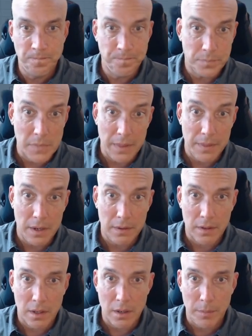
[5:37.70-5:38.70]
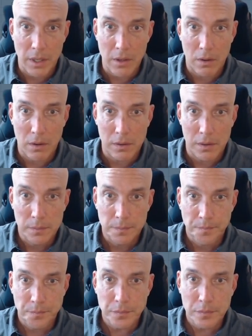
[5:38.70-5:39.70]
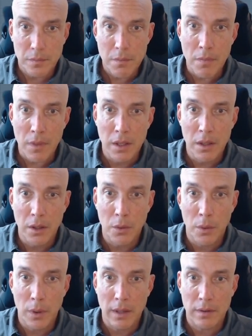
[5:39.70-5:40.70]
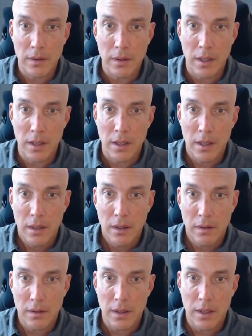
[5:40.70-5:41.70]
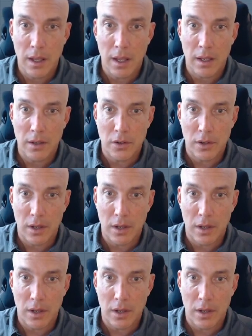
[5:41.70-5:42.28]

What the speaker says: And then it's going to be called USD CHF